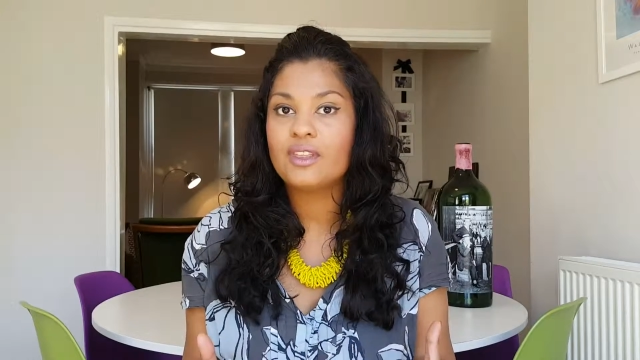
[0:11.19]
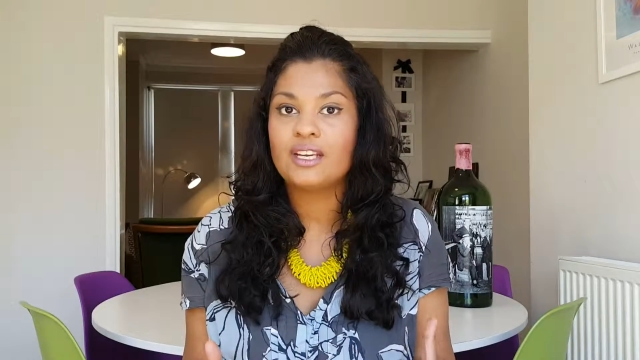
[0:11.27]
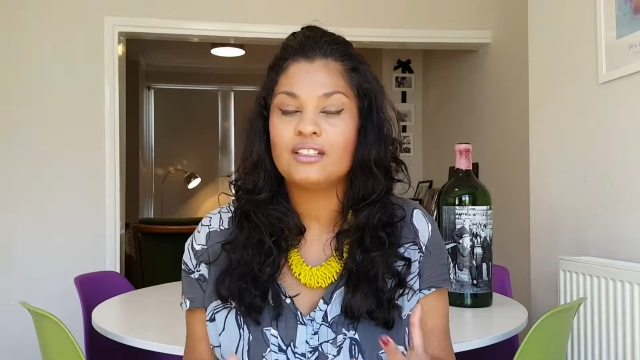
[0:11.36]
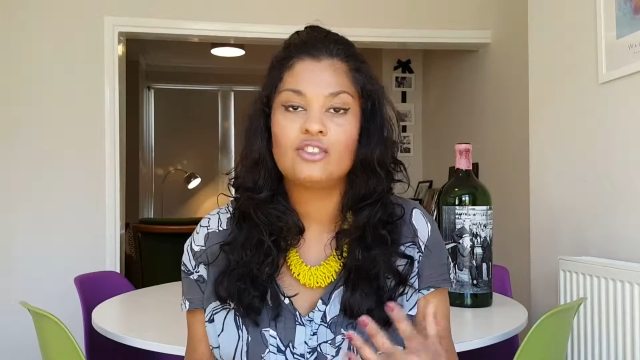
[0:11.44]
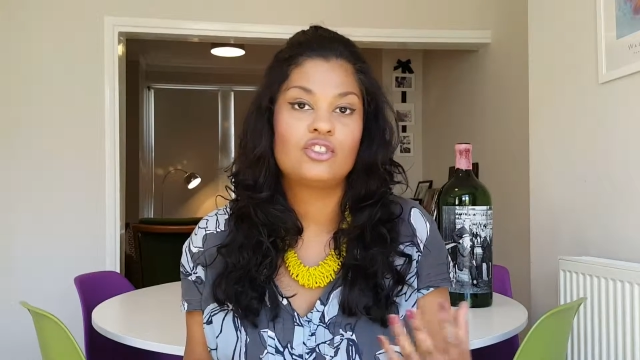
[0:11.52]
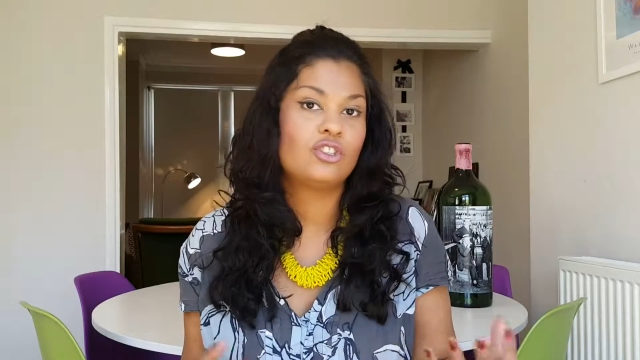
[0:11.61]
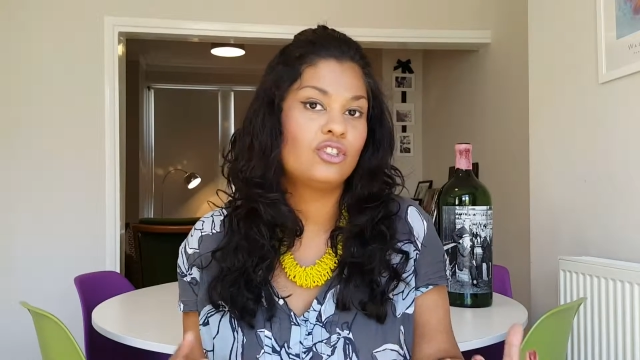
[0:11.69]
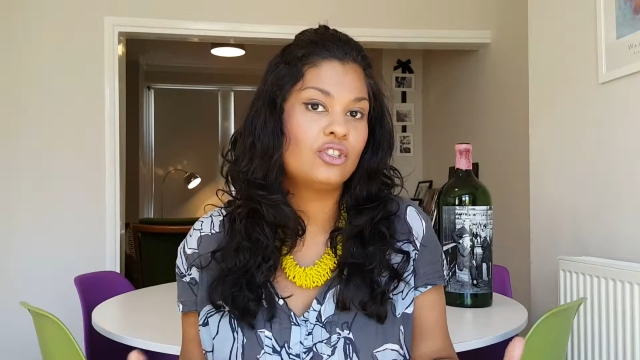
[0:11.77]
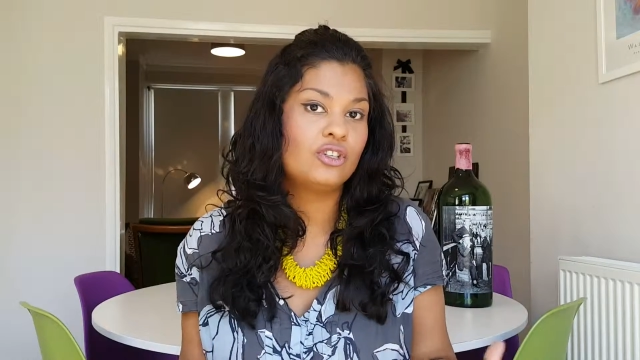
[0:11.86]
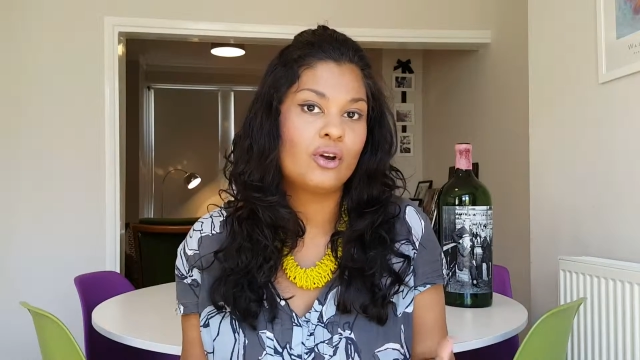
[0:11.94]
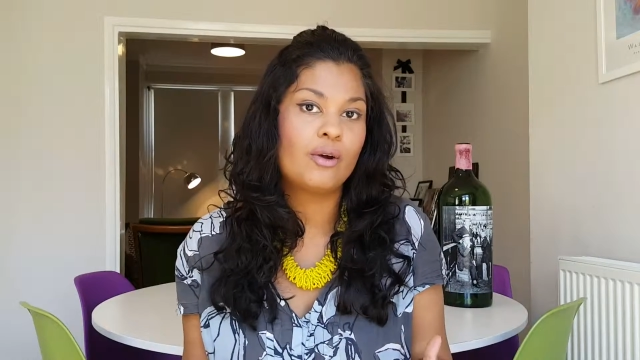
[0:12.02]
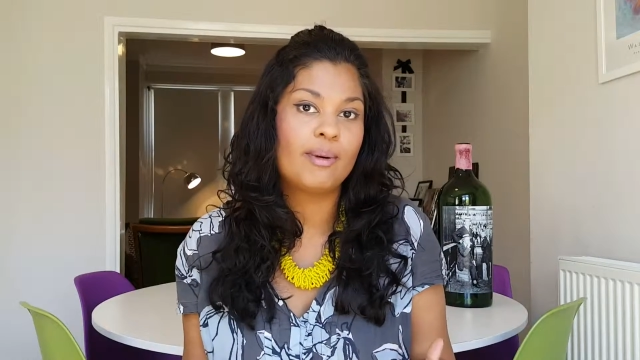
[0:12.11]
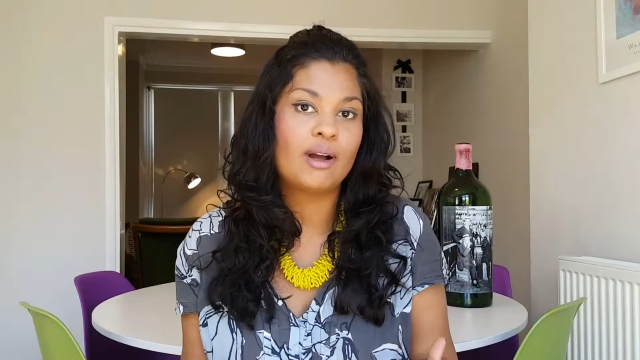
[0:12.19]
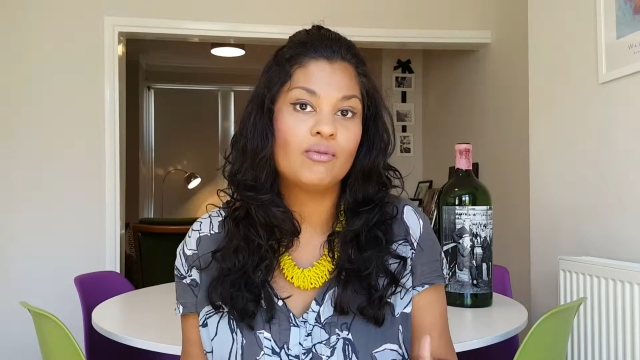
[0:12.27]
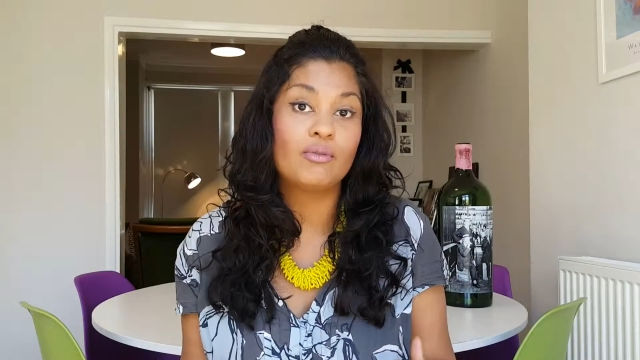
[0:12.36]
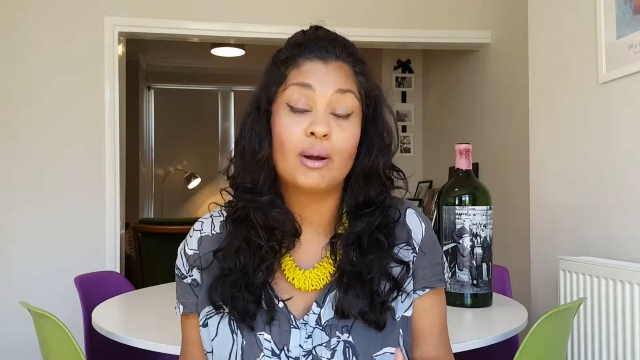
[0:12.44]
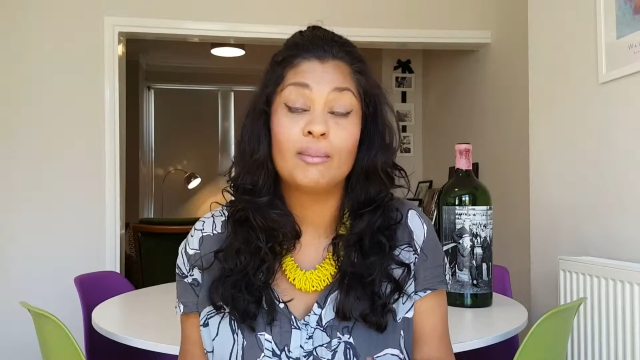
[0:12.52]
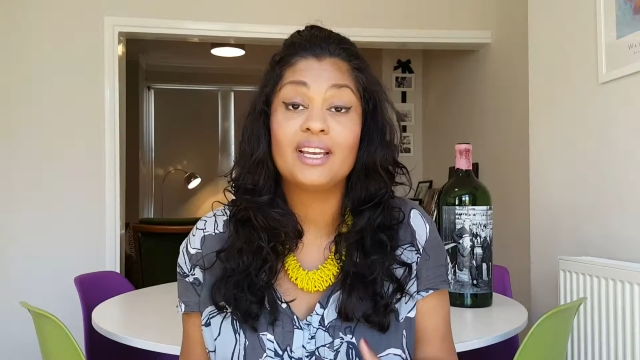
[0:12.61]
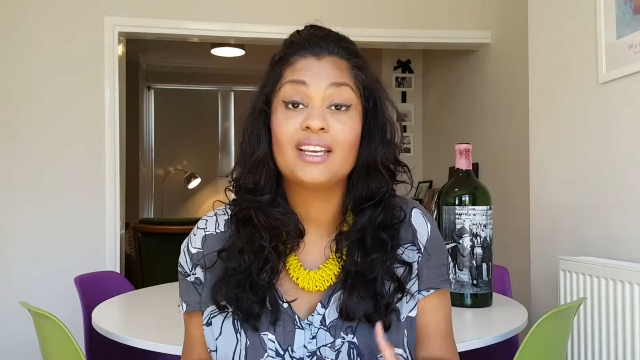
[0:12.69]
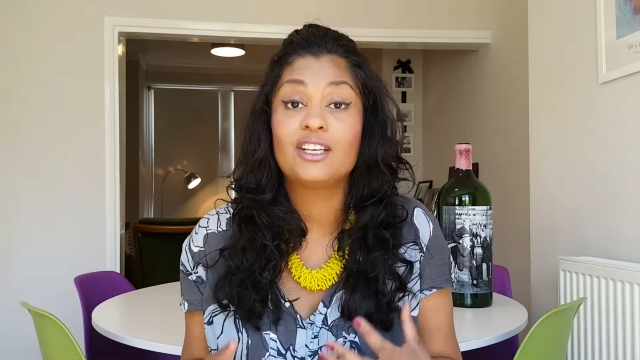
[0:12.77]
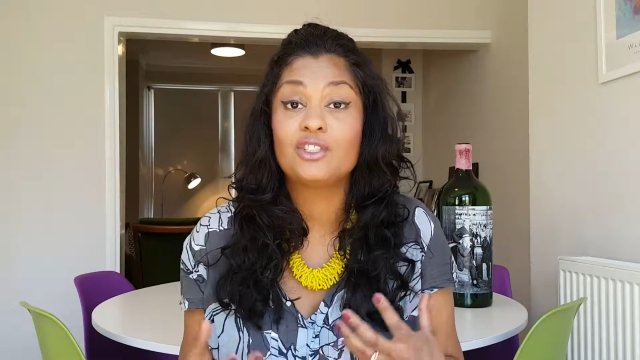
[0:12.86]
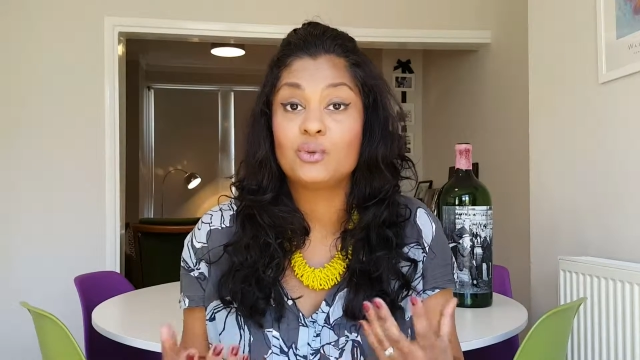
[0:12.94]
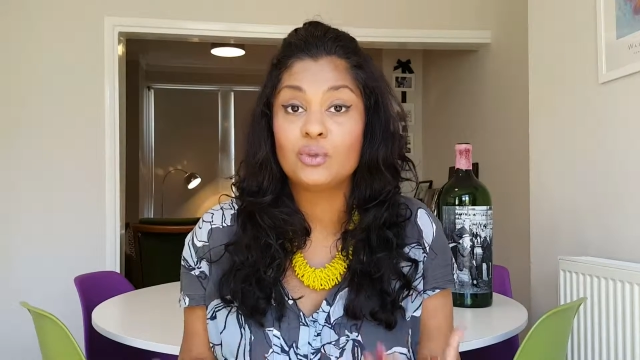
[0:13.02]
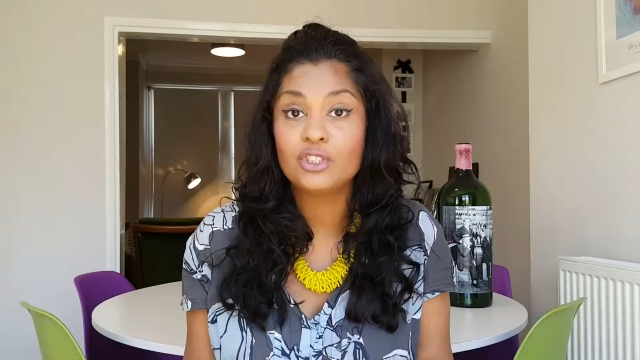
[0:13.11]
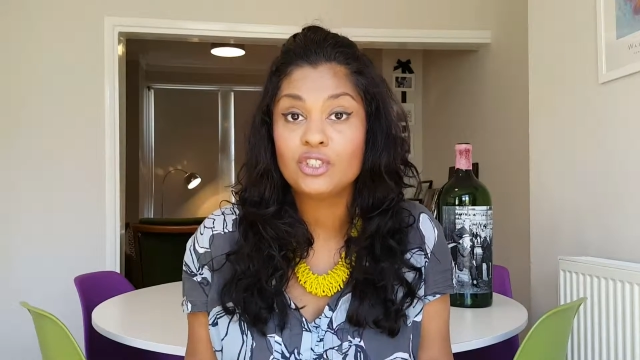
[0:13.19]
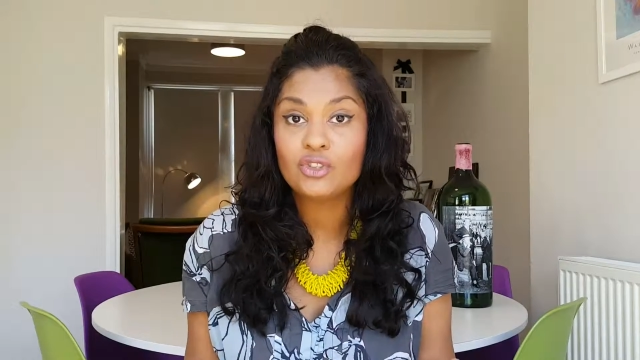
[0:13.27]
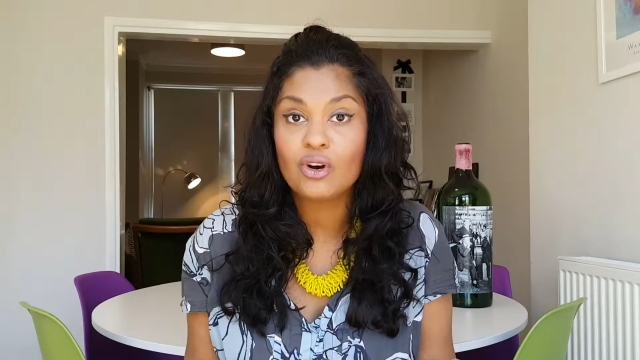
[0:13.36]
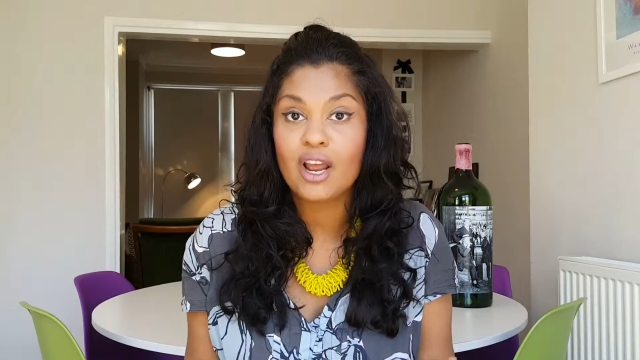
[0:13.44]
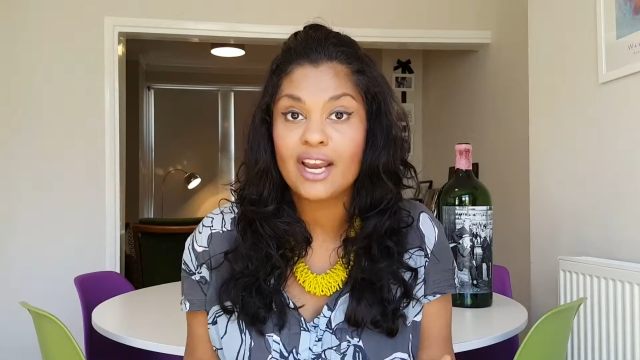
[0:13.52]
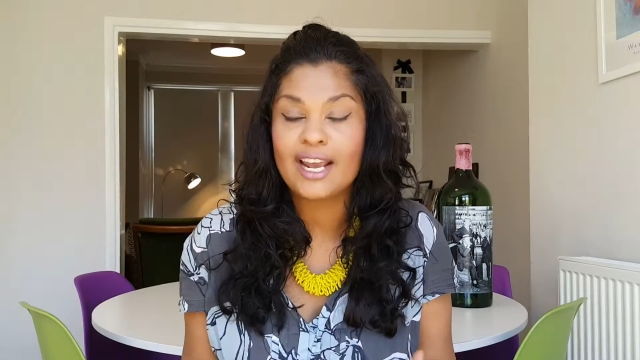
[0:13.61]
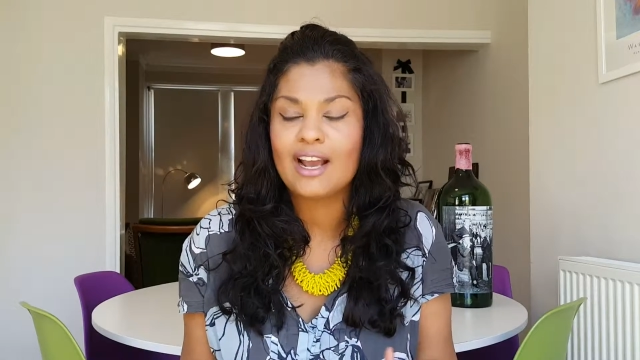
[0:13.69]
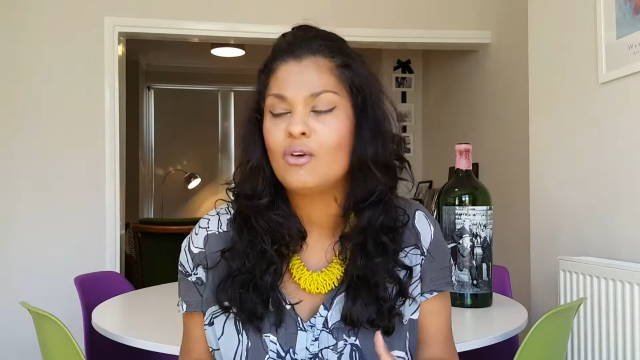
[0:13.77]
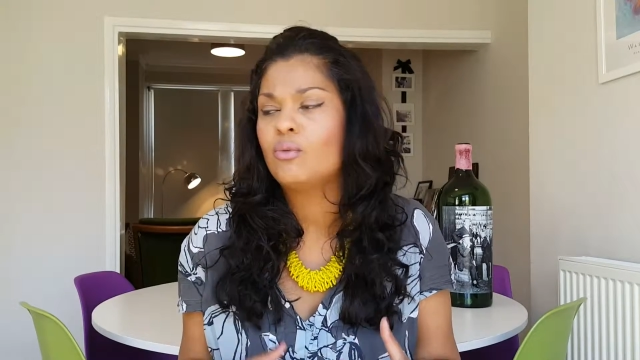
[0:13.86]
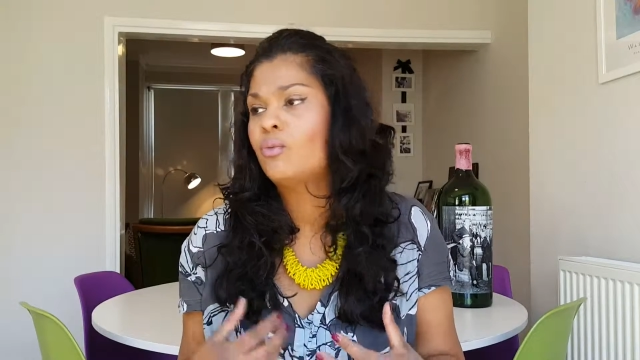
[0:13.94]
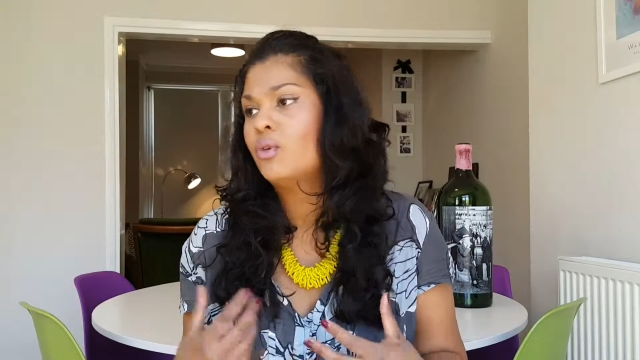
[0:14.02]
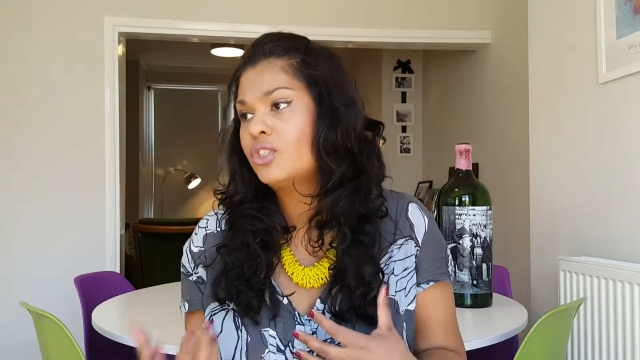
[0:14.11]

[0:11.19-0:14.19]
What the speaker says: things just to know about rum in case you want to try it out,